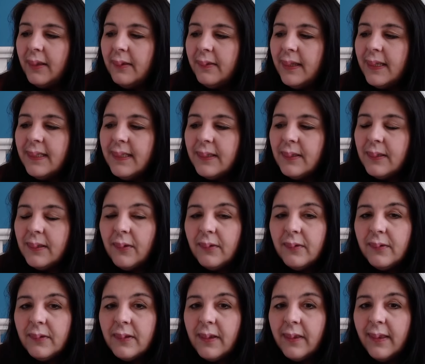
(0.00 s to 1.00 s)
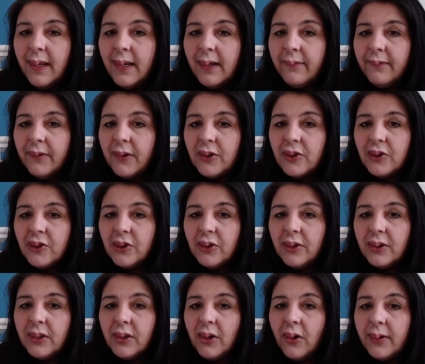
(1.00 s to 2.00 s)
this thinner
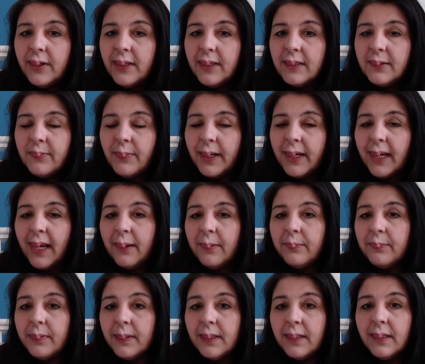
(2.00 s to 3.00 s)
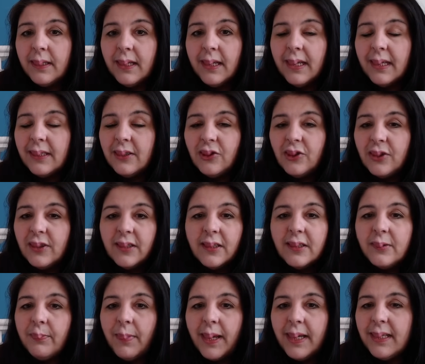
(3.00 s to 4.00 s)
version going into my clamp is
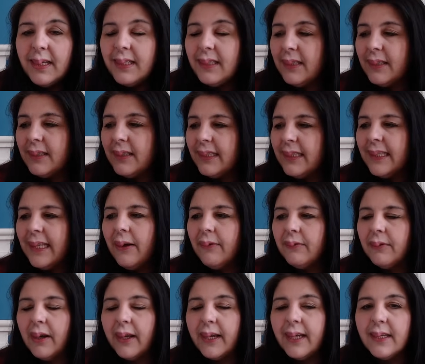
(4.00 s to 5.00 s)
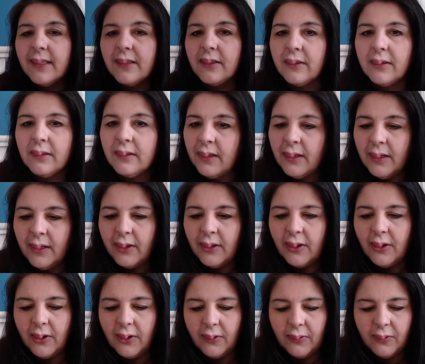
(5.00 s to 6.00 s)
just it doesn't sound like it's,
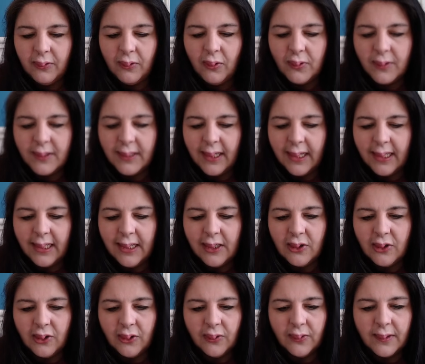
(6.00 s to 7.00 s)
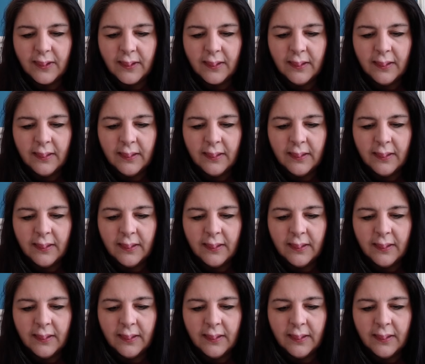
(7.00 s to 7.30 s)
you know, causing any issues.